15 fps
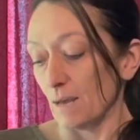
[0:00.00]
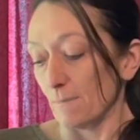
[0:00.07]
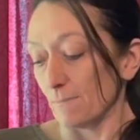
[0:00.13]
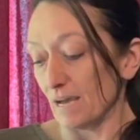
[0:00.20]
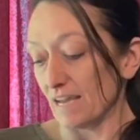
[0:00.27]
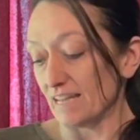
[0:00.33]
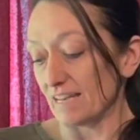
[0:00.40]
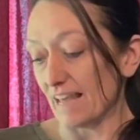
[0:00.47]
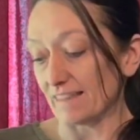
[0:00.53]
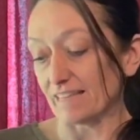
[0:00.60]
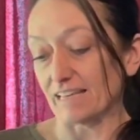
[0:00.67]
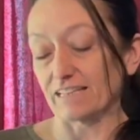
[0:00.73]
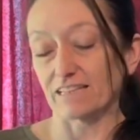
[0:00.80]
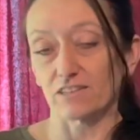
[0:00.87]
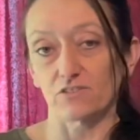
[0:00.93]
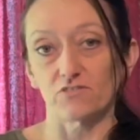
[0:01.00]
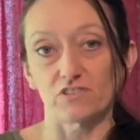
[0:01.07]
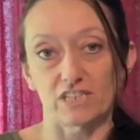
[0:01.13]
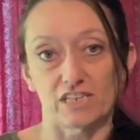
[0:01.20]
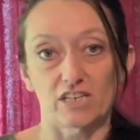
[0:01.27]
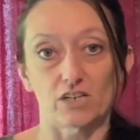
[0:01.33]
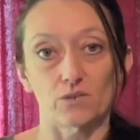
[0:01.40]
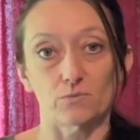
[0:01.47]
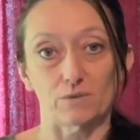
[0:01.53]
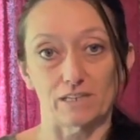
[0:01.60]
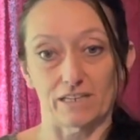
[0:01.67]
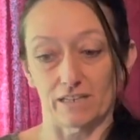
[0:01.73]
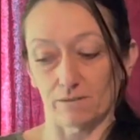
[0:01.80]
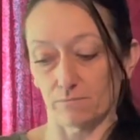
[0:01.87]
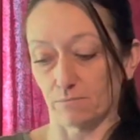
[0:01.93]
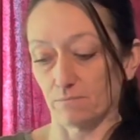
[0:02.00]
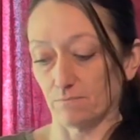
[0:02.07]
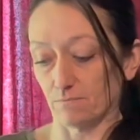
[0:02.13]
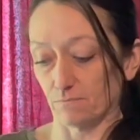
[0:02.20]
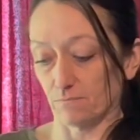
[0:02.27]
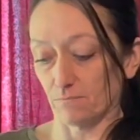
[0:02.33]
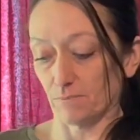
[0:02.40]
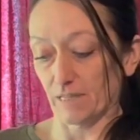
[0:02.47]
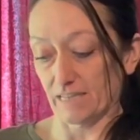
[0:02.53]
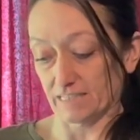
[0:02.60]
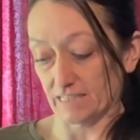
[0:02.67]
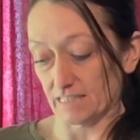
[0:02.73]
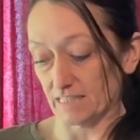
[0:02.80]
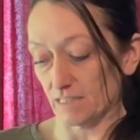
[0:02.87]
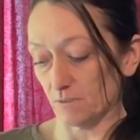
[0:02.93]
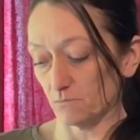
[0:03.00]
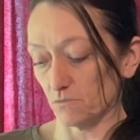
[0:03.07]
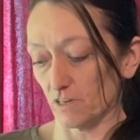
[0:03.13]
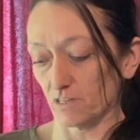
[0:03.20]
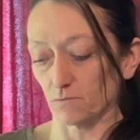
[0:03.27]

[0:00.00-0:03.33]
but at the end of the video, we planted some,